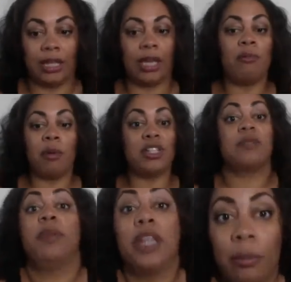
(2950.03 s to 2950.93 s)
Like, I remember
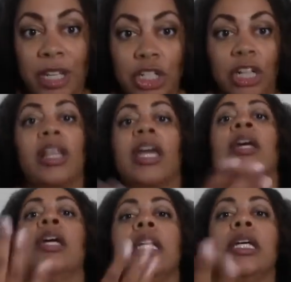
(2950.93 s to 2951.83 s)
just being on my chair, like,
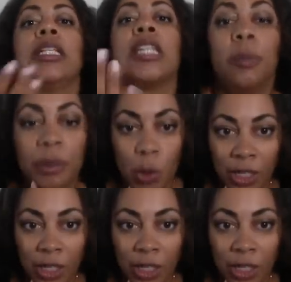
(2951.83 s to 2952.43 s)
tell me more.